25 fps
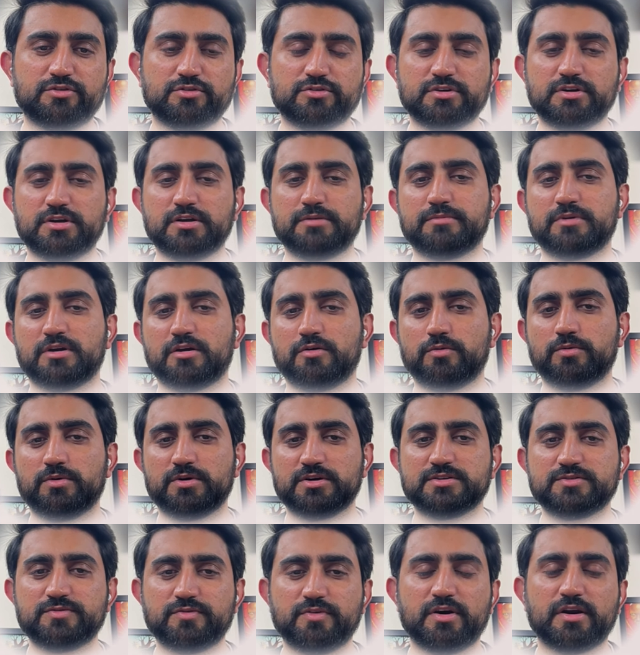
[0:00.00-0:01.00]
total number of
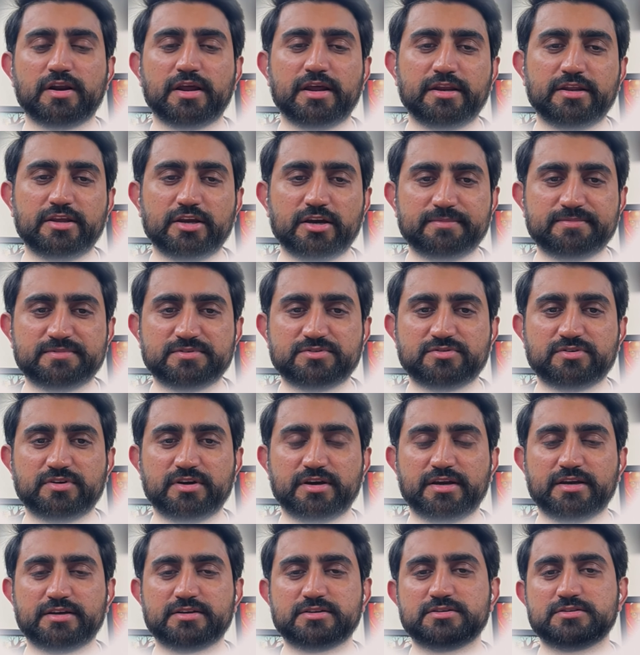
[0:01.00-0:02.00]
words for any
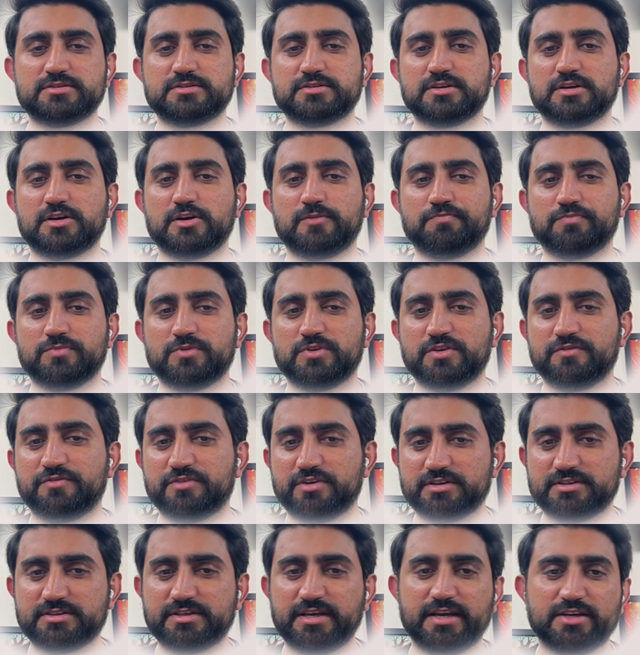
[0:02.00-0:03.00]
abstract, some
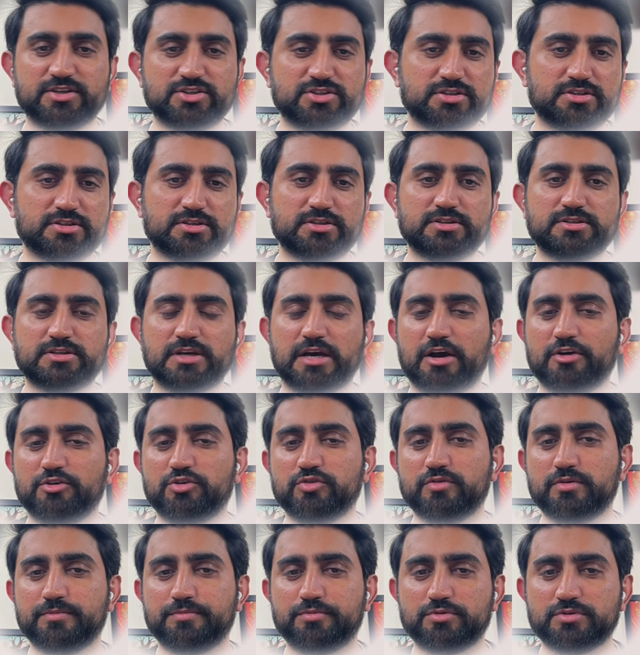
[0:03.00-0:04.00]
different sections, how
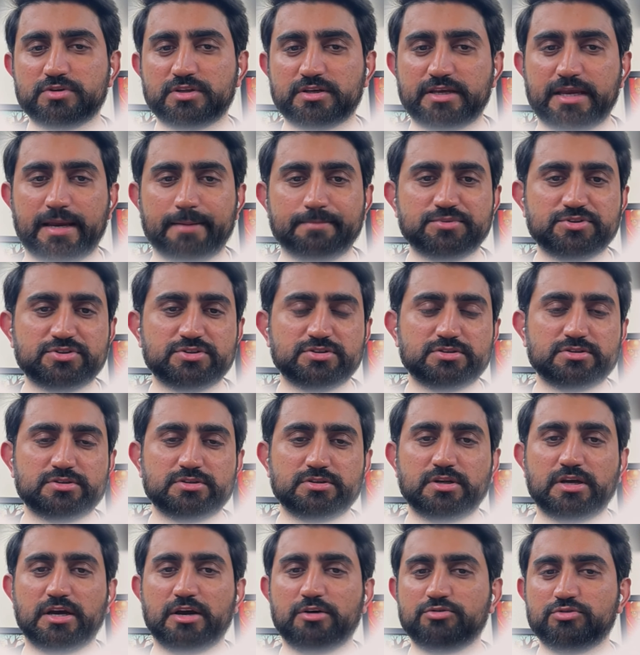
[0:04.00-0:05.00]
you will put the
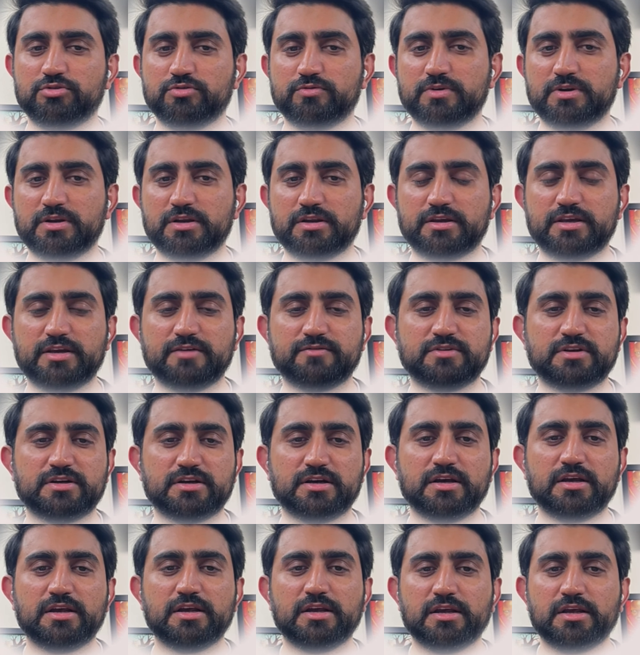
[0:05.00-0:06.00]
caption, how you will give
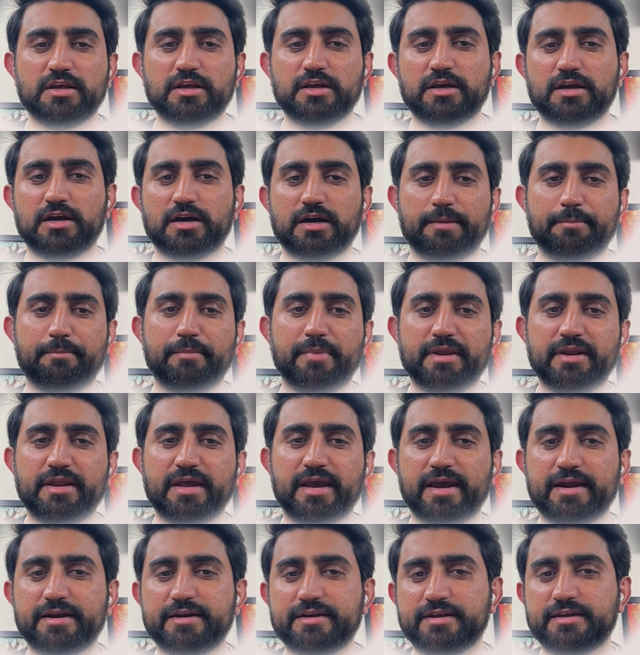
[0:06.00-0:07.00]
the main
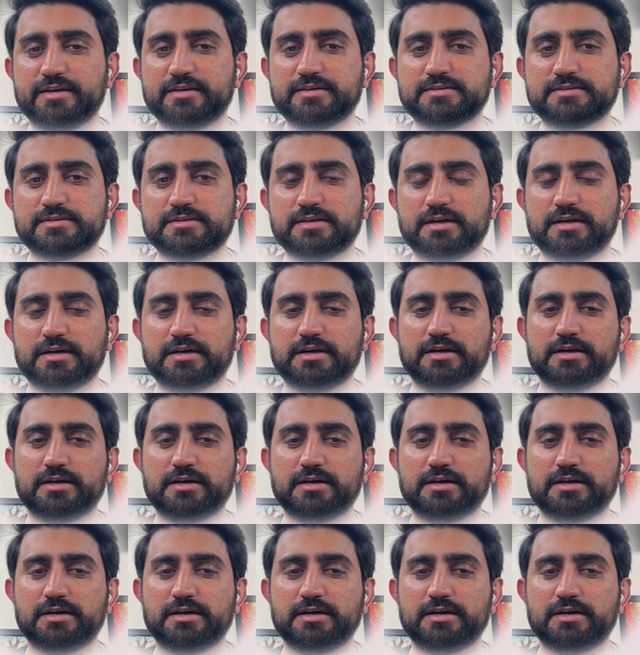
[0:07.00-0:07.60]
headings.